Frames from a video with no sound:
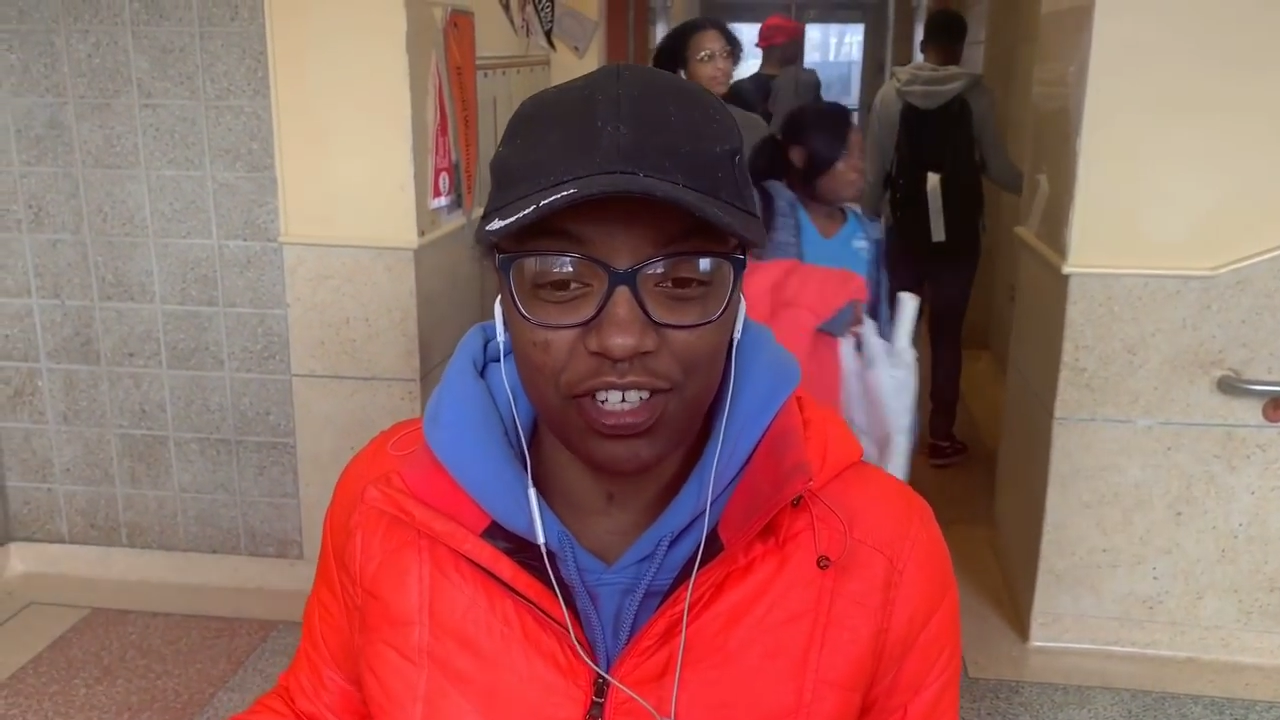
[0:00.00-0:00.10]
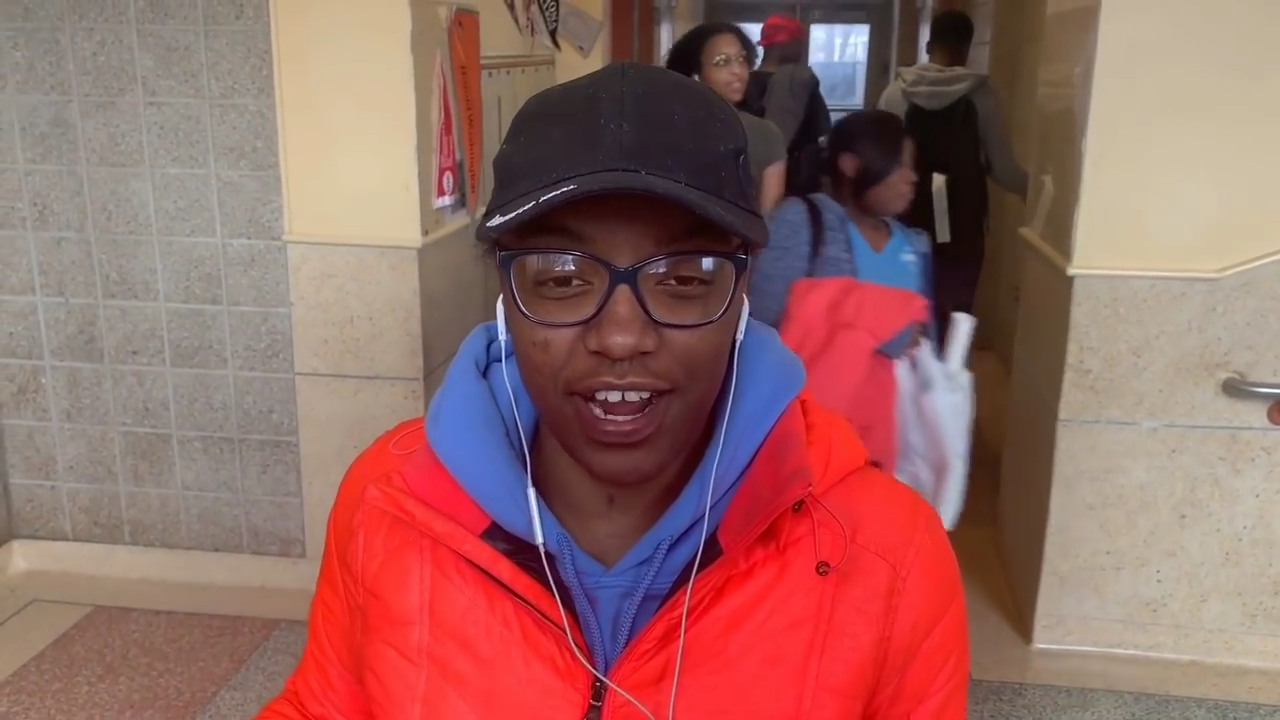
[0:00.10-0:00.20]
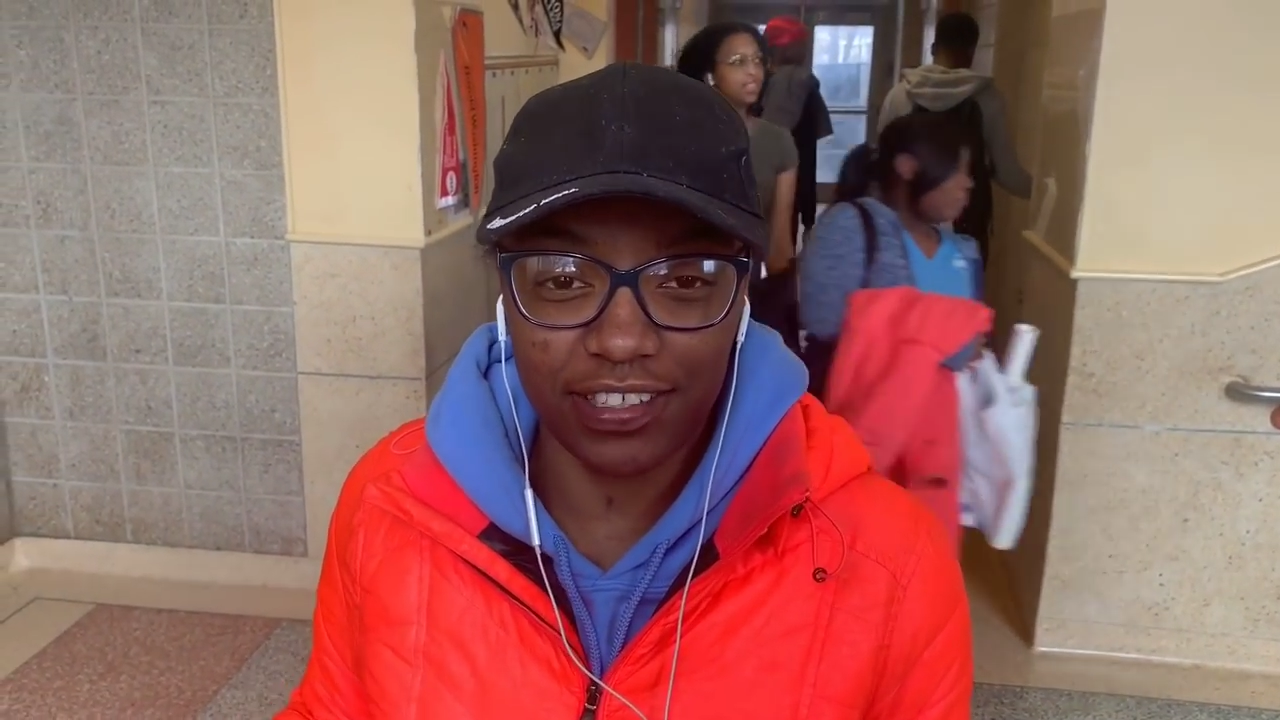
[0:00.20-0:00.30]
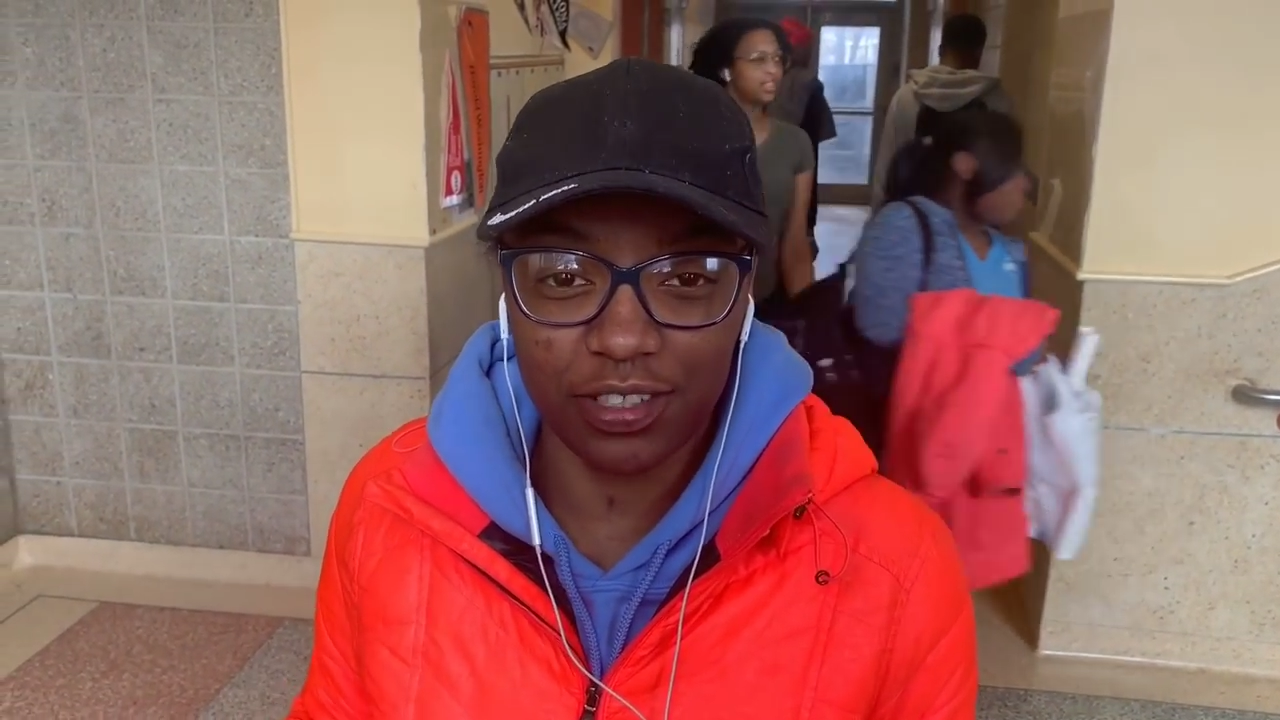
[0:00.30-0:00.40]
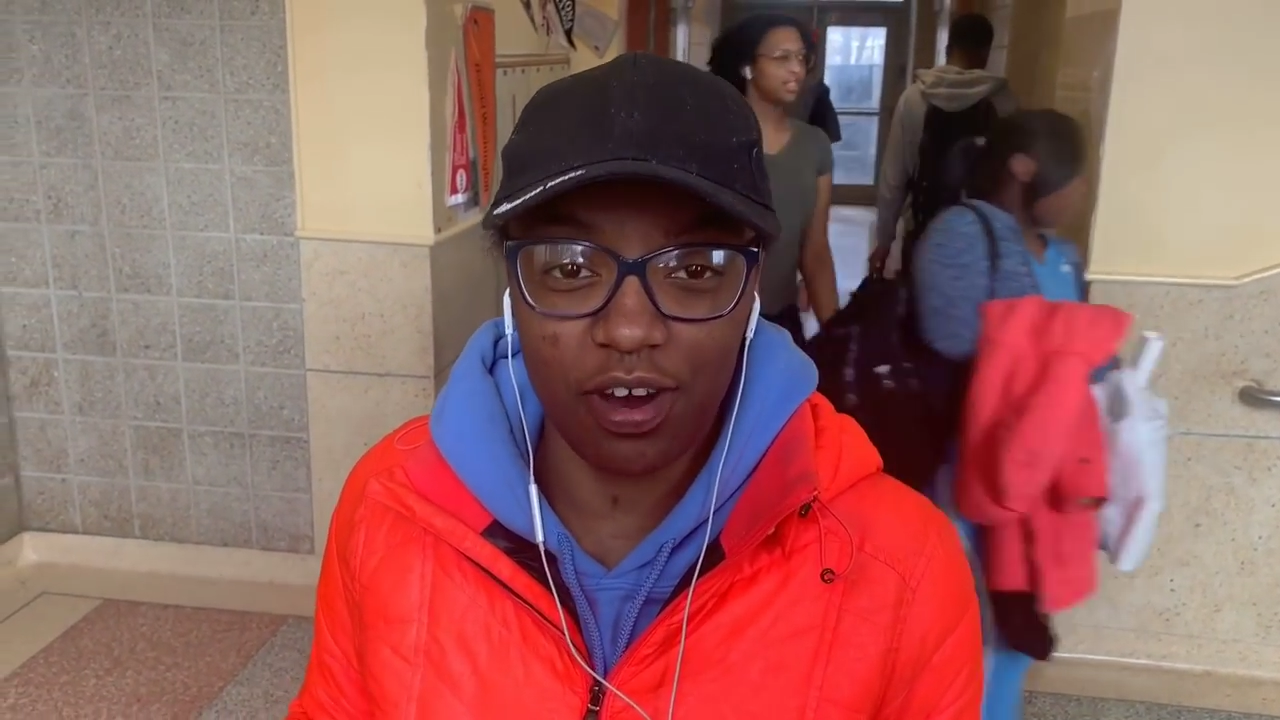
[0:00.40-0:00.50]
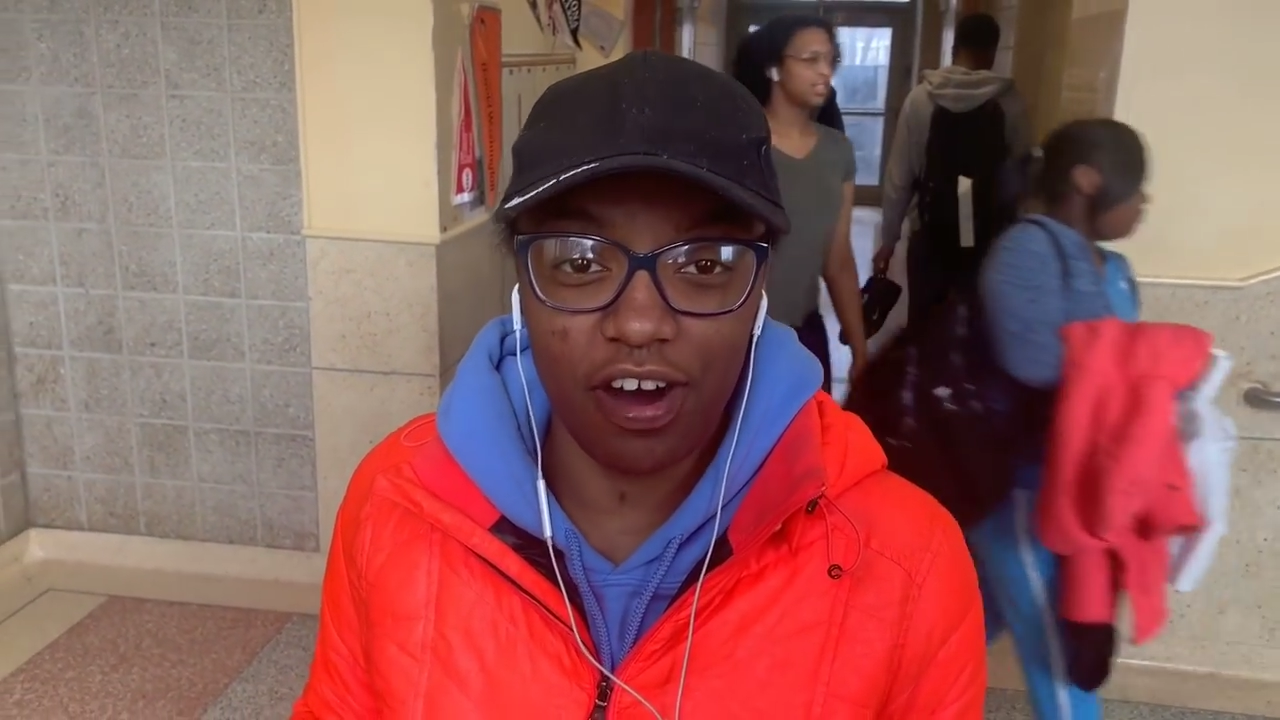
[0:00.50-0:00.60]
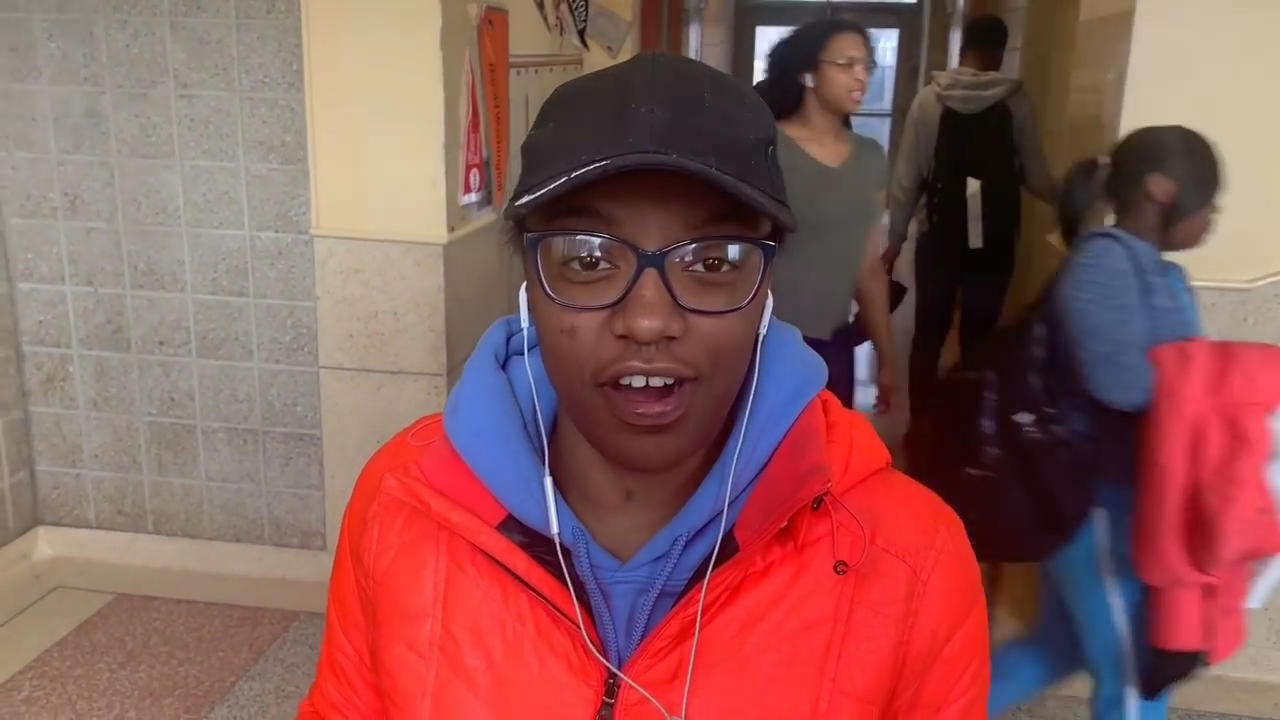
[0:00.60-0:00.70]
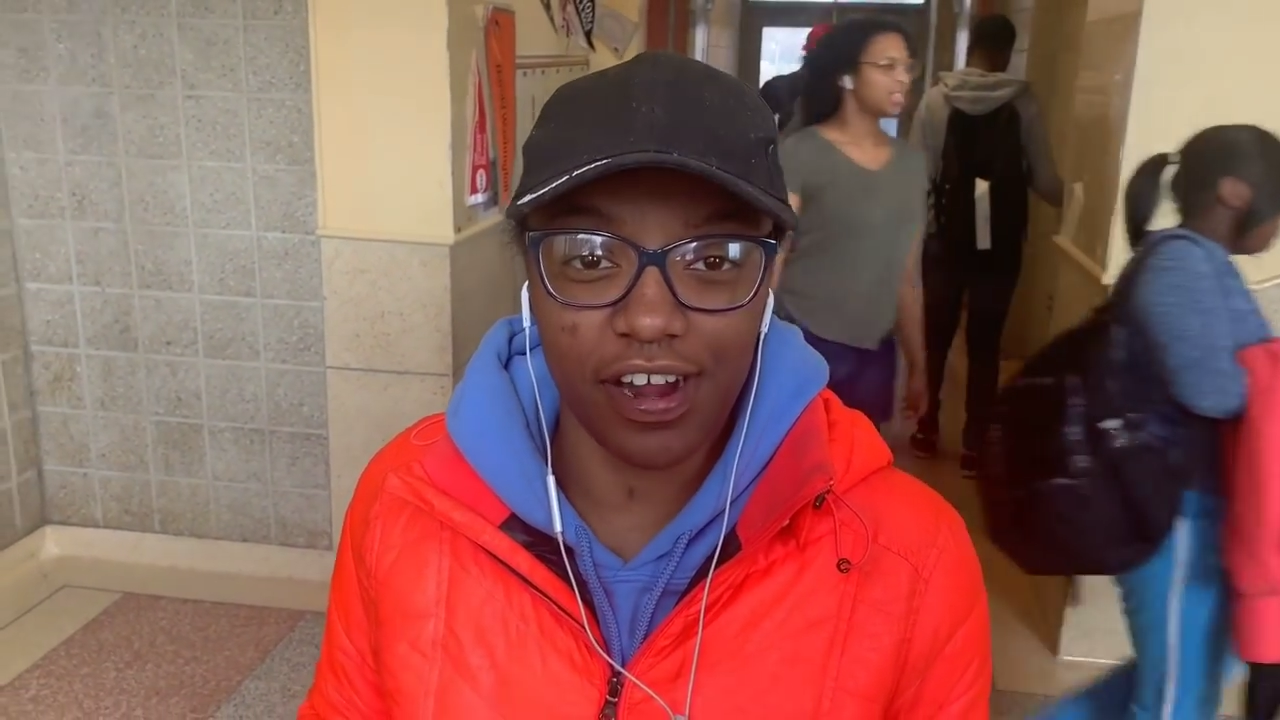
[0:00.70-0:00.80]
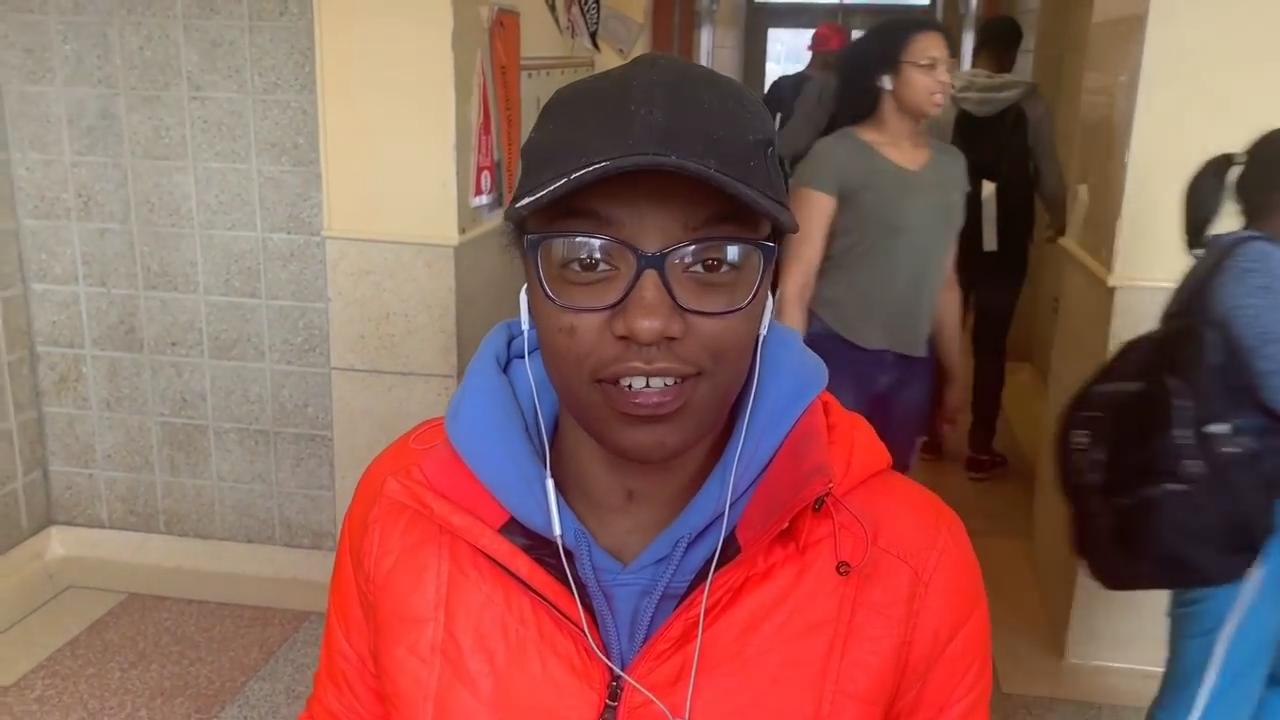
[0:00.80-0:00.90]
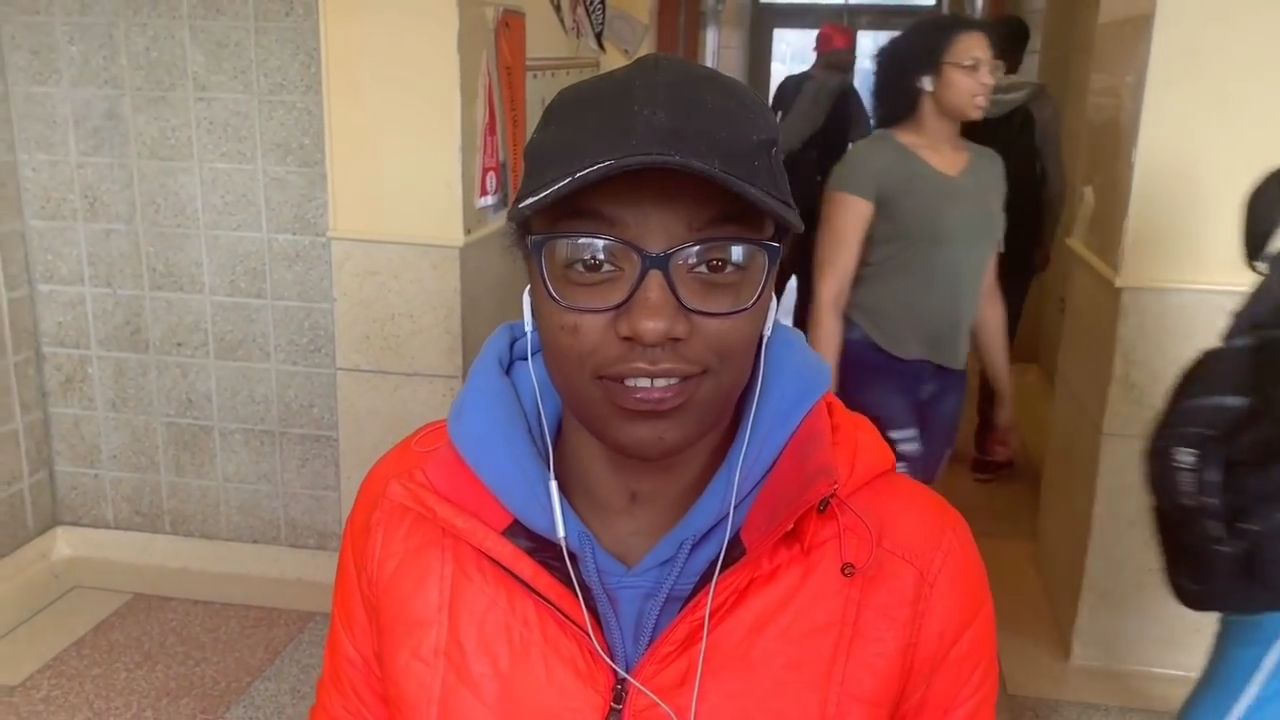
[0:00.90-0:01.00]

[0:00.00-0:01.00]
trying too hard.